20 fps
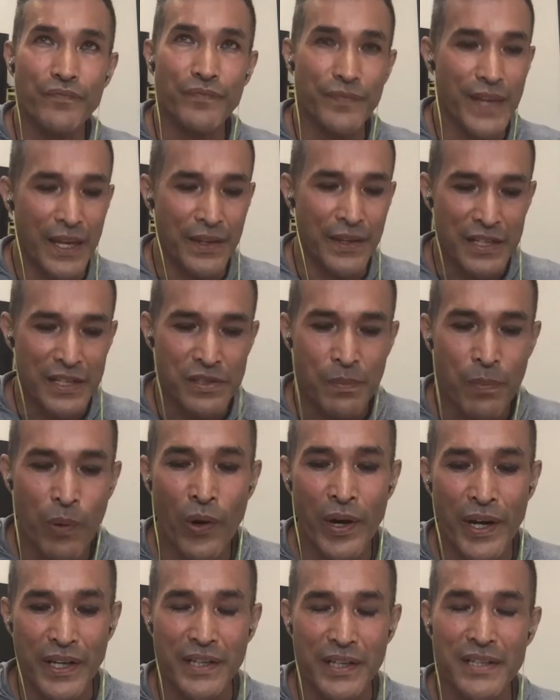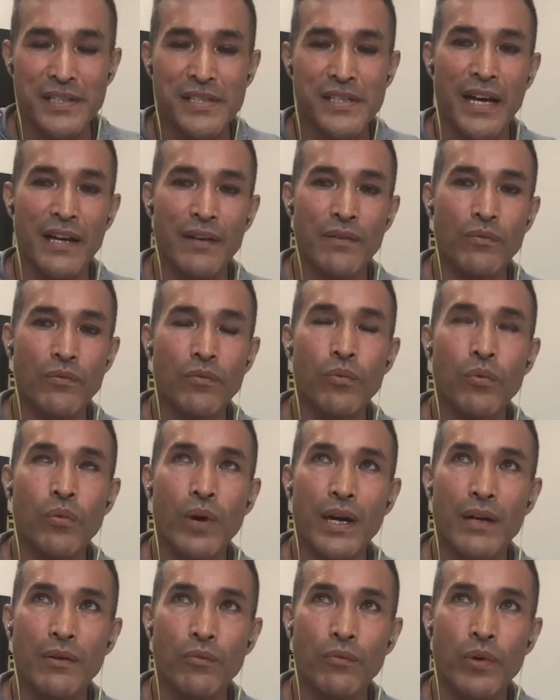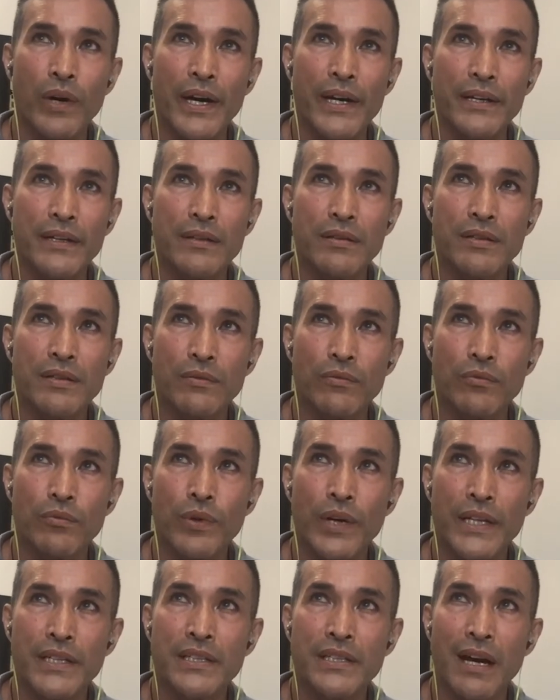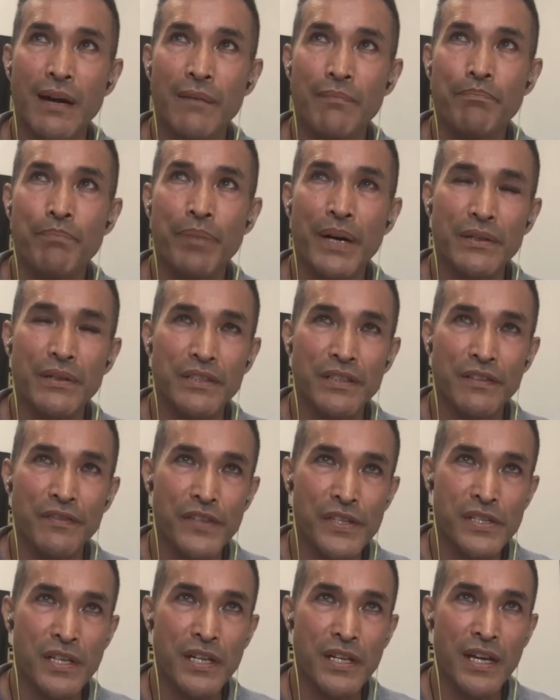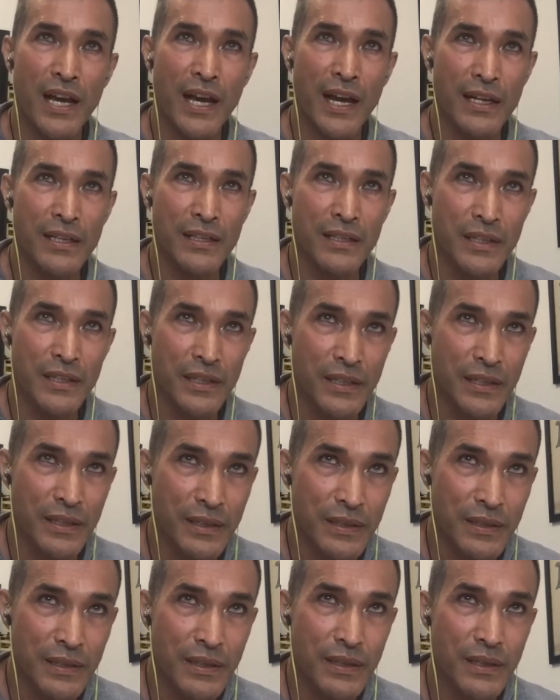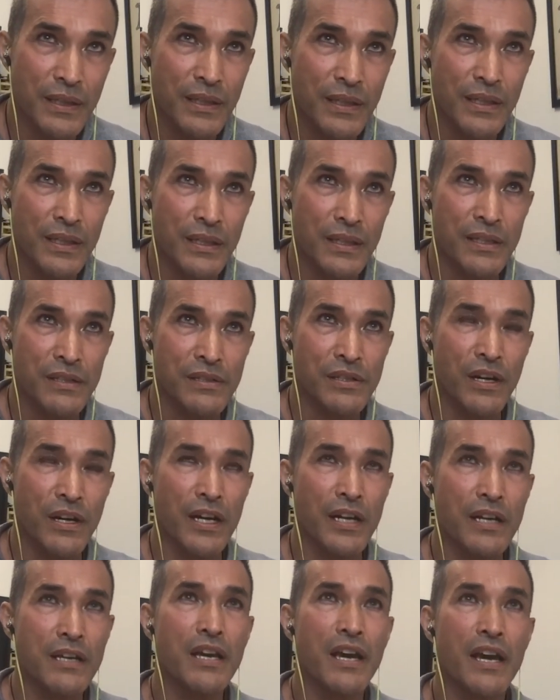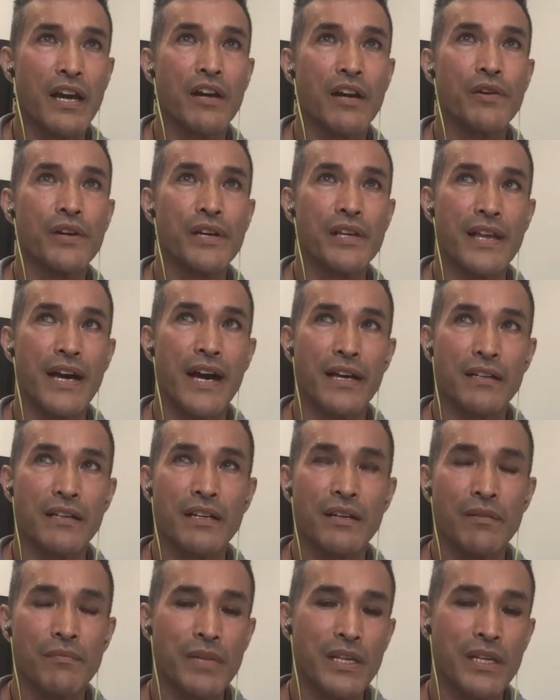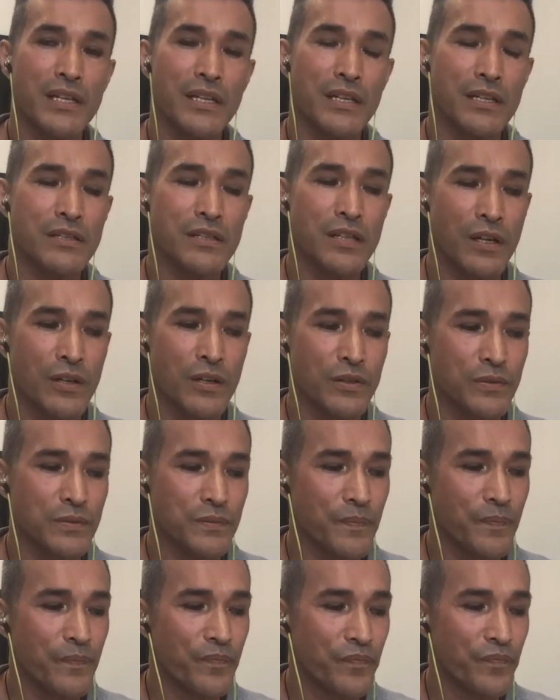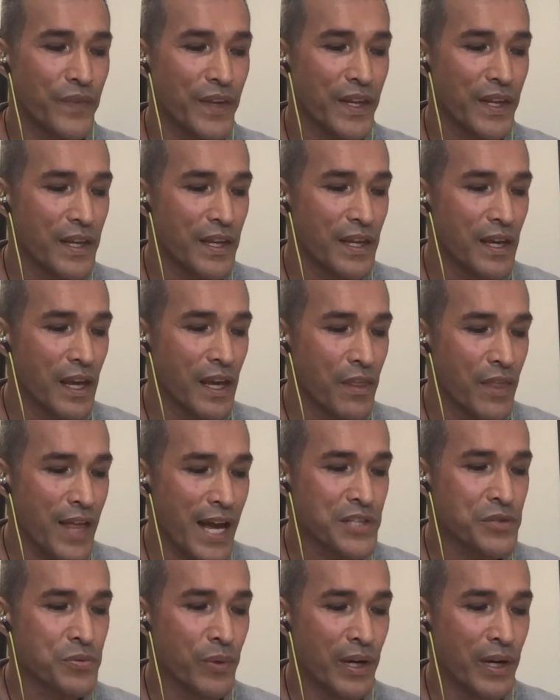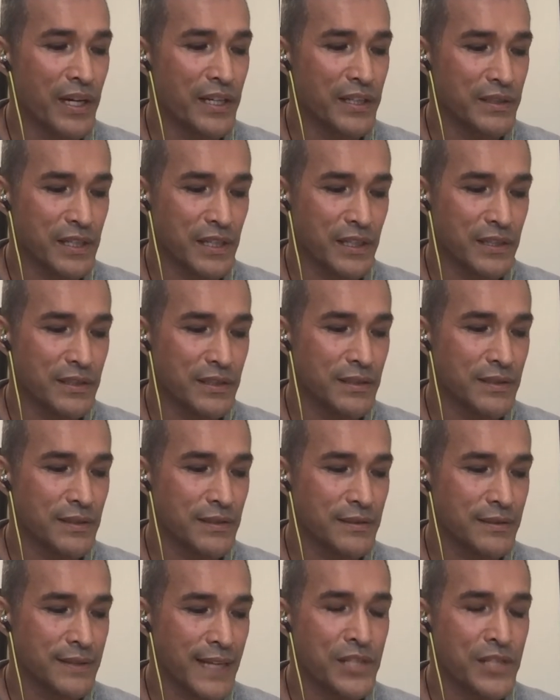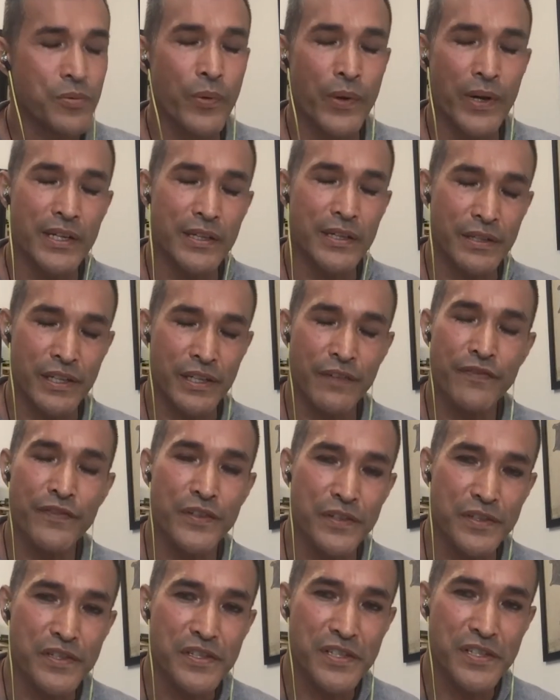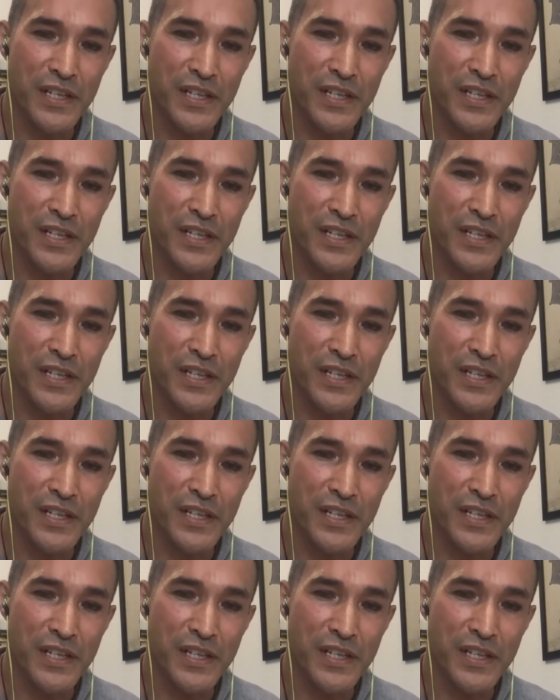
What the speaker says: And that's the point, is that what about the physicality is going to carry that comedic tone? And that's where it differs.